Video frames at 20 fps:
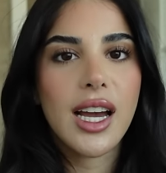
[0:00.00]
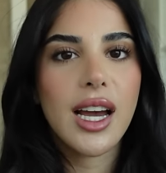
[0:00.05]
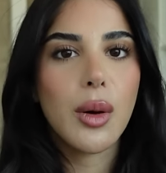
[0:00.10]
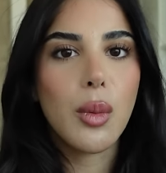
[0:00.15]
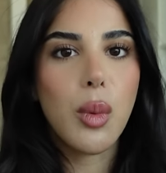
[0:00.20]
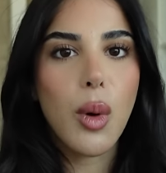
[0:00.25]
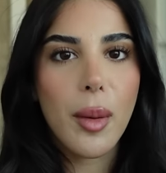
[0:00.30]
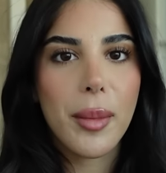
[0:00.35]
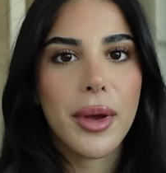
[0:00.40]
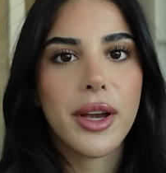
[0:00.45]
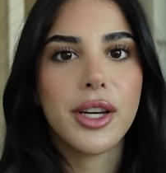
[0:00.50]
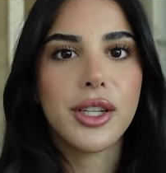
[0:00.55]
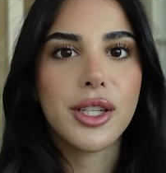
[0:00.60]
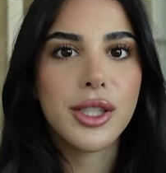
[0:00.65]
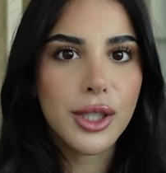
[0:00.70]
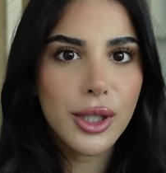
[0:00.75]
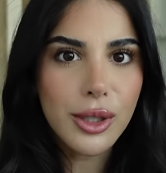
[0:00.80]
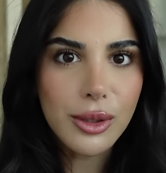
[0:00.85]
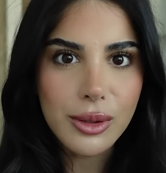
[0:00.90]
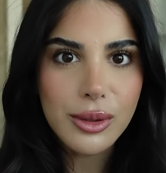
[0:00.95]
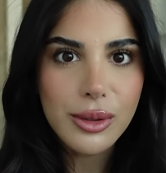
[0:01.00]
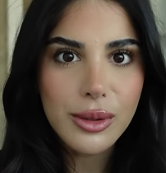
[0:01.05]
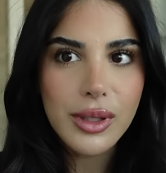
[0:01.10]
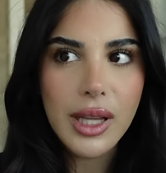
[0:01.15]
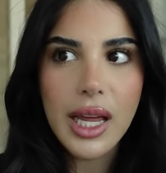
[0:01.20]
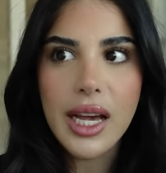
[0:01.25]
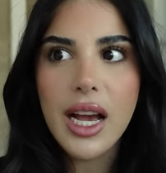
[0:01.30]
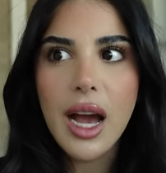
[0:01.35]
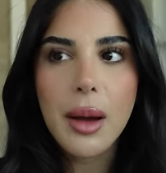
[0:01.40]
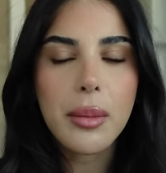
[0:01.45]
what am I gonna do?
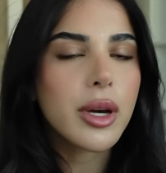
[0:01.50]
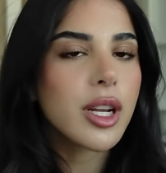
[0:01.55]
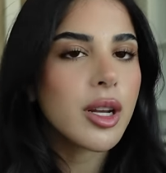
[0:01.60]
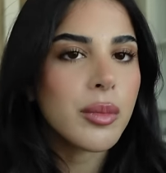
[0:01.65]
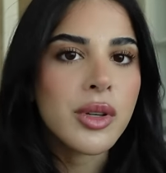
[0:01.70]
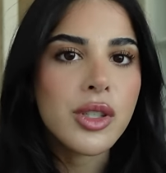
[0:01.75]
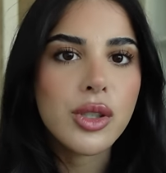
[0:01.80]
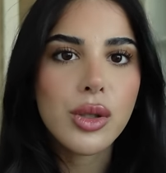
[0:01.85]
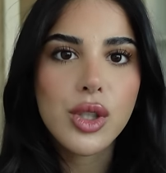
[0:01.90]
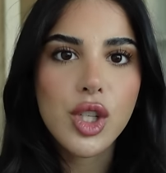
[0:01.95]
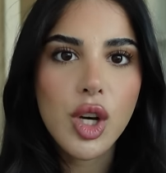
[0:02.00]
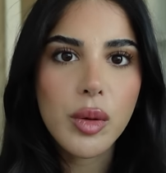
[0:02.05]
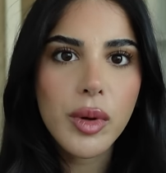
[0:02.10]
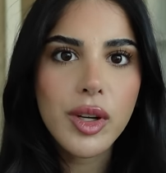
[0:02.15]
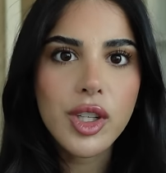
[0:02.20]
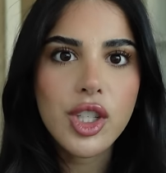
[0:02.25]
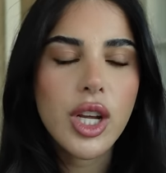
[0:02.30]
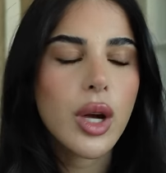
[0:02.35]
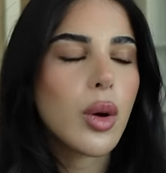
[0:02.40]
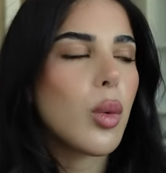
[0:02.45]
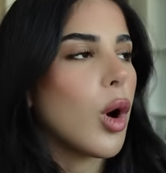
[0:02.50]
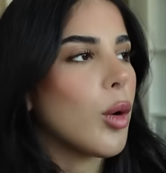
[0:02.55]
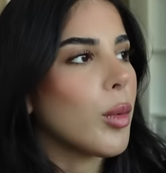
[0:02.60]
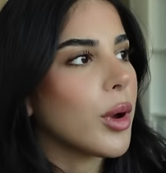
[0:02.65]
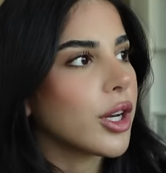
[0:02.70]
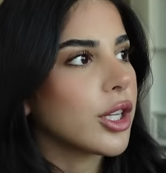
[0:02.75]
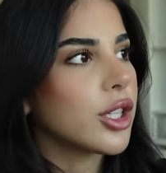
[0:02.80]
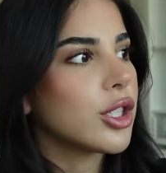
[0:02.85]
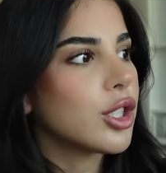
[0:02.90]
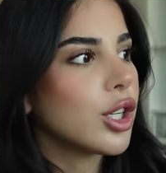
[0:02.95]
Like, I'm gonna miss you so much, like, what am I
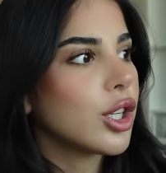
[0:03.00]
gonna